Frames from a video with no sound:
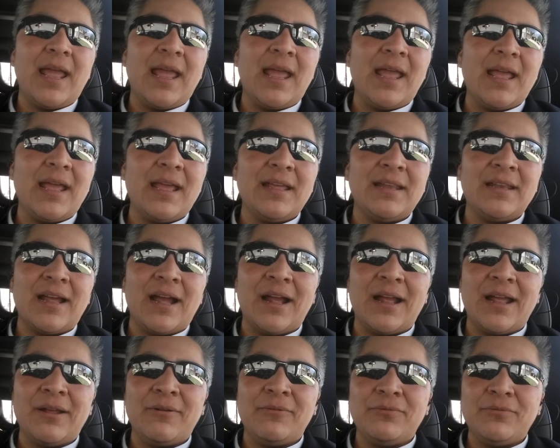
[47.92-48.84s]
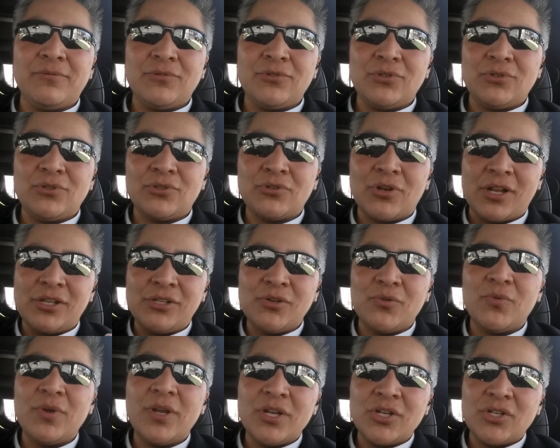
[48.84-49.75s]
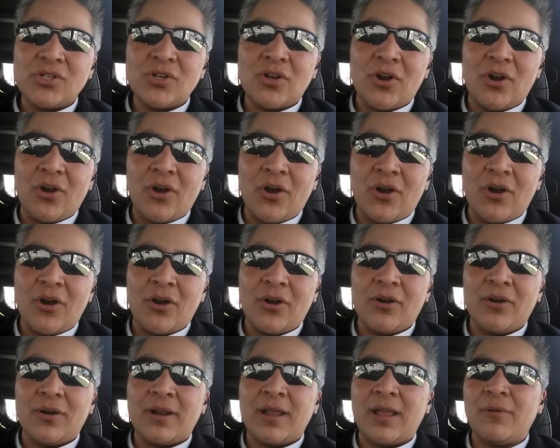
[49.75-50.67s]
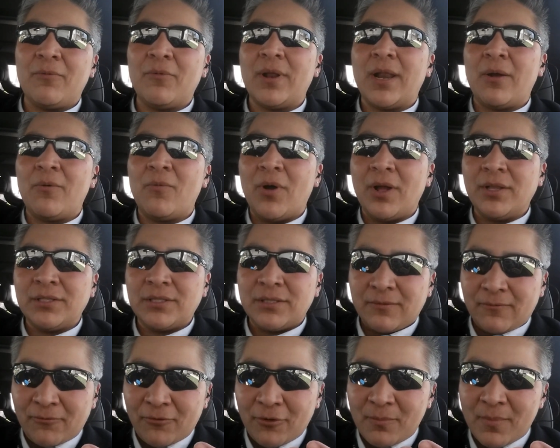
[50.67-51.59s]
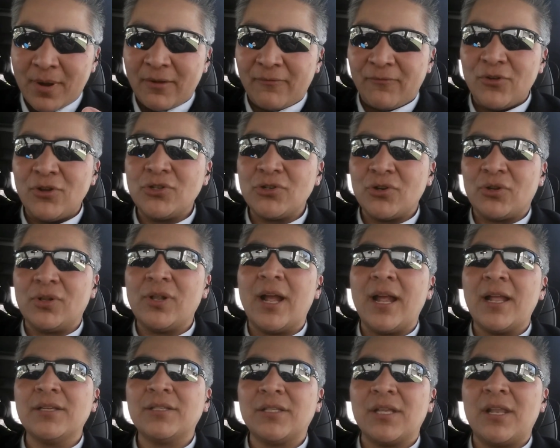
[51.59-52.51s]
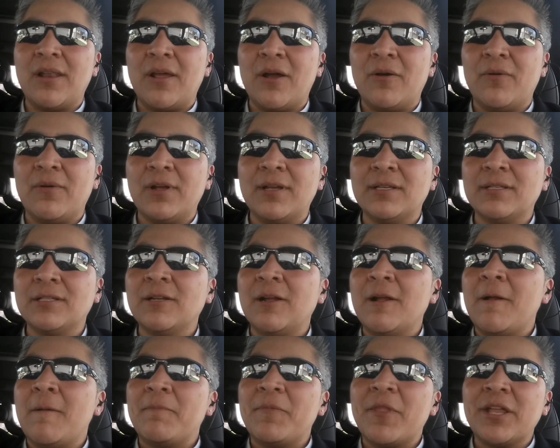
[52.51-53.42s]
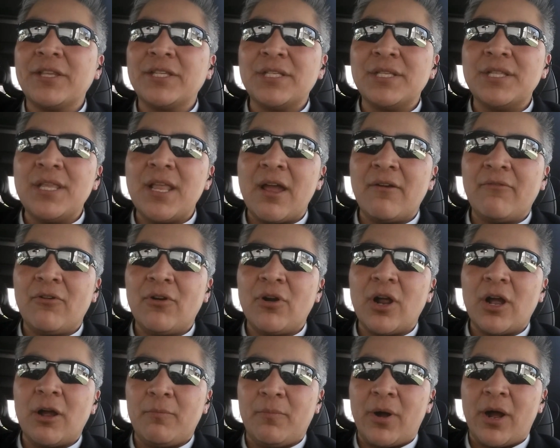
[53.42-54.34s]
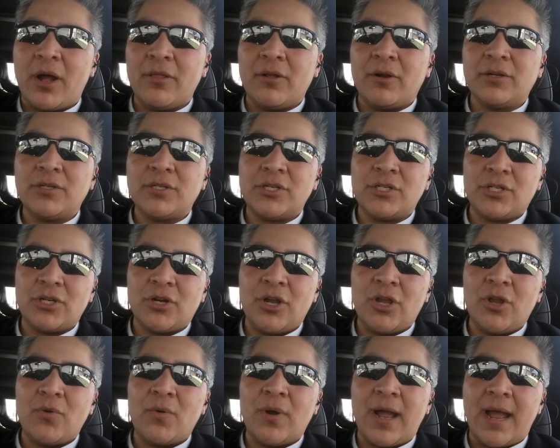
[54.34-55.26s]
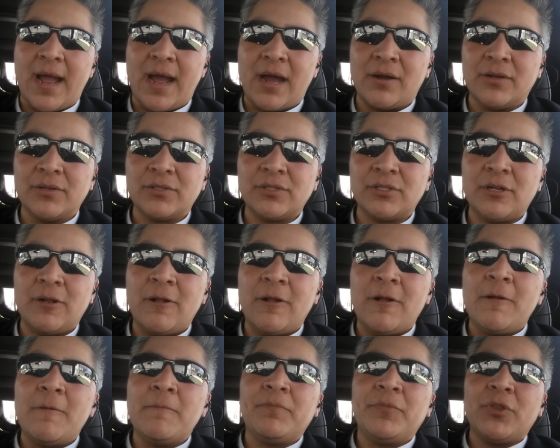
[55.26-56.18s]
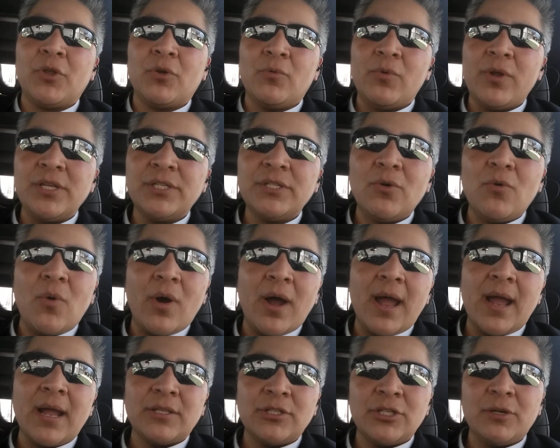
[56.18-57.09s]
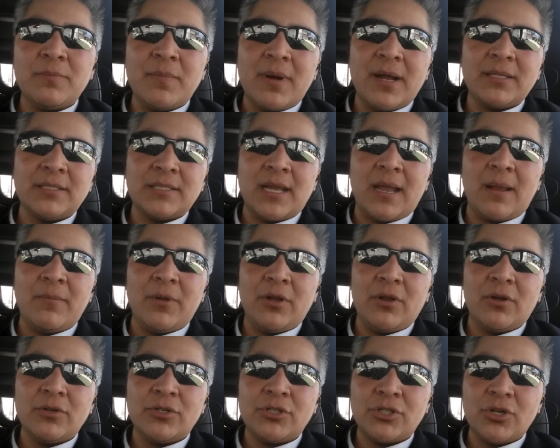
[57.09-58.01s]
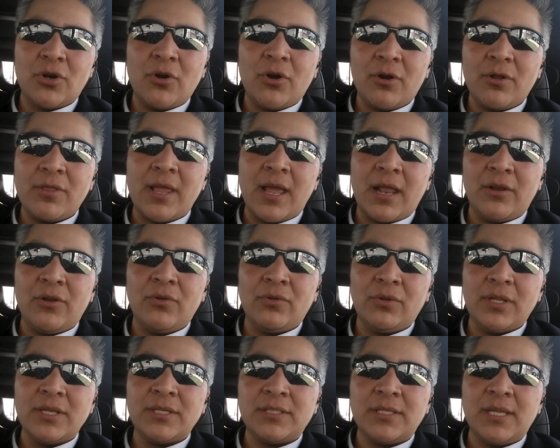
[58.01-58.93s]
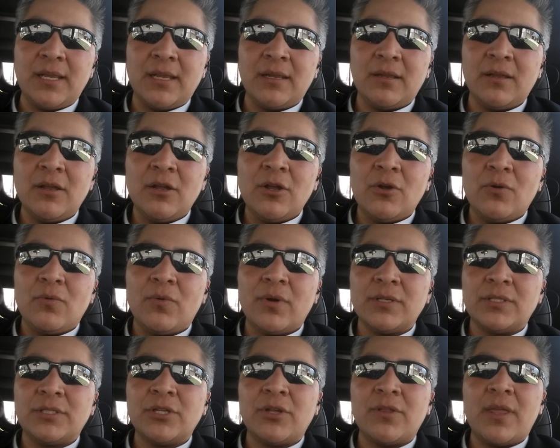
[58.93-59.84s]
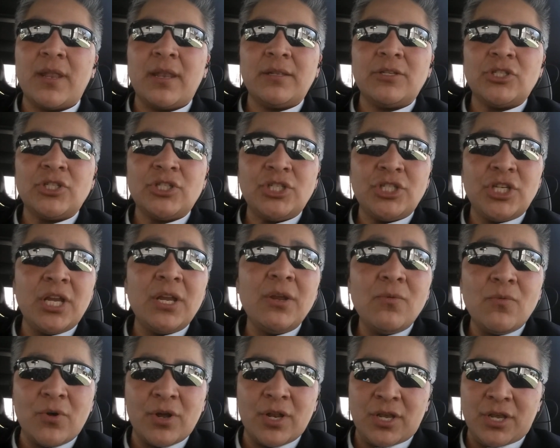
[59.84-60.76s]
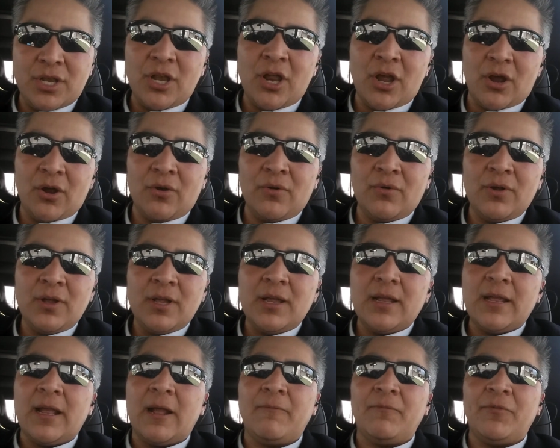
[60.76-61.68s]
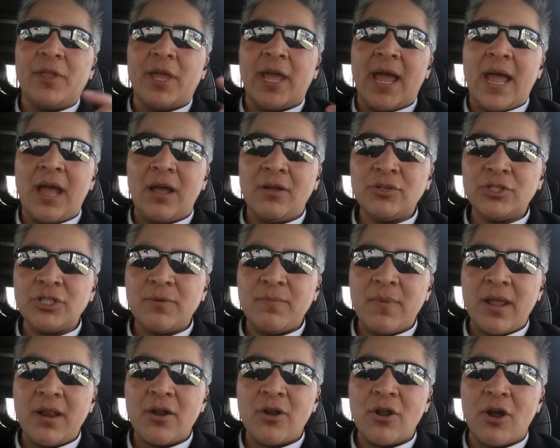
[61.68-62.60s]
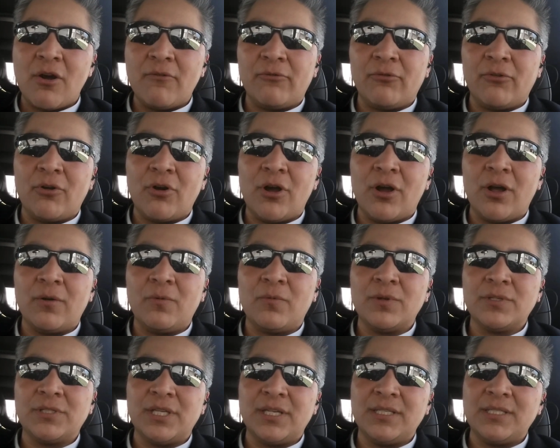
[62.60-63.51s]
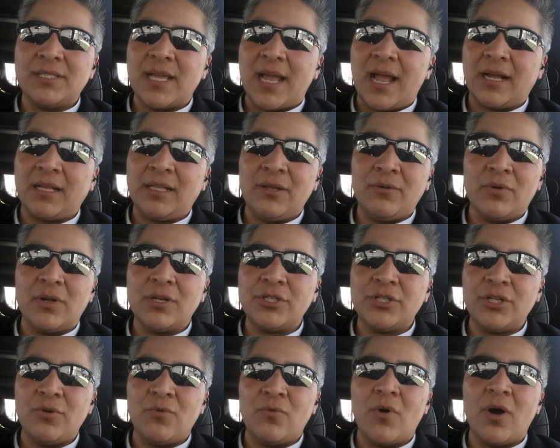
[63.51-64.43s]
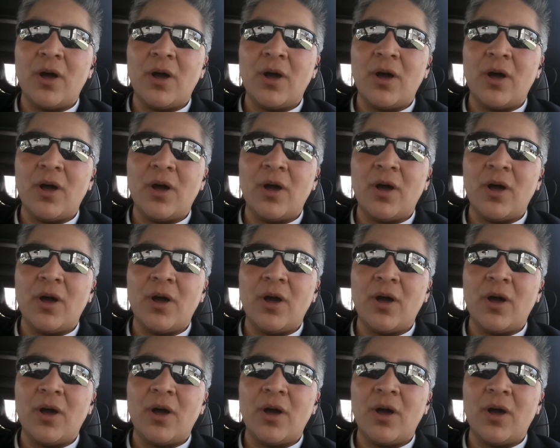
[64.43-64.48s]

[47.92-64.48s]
And I tried to reassure her, and what I want for my future clients to know is it's never a bother to show you a house. The reason why I took my time to go show her that new listing was so that she would know if the house she made an offer on was exactly what she